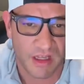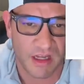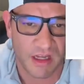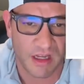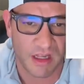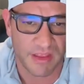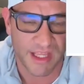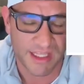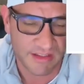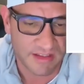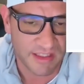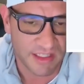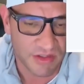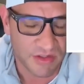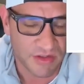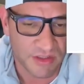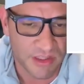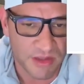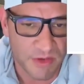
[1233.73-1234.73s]
that's
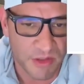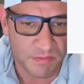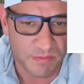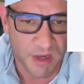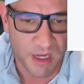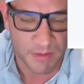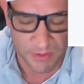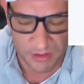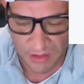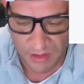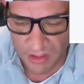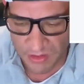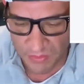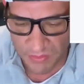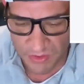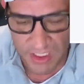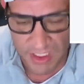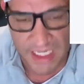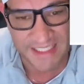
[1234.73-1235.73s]
usually the most popular other
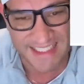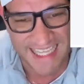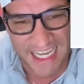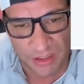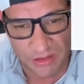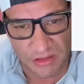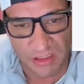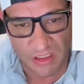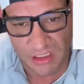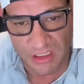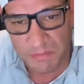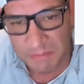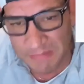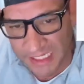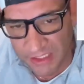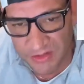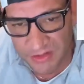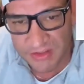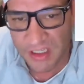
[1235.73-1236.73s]
one is Outlook,
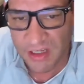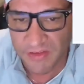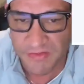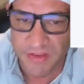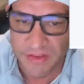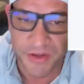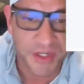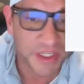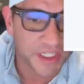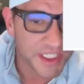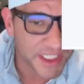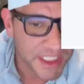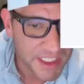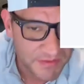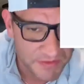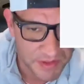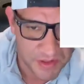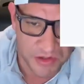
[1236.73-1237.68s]
Microsoft. They're going to give you your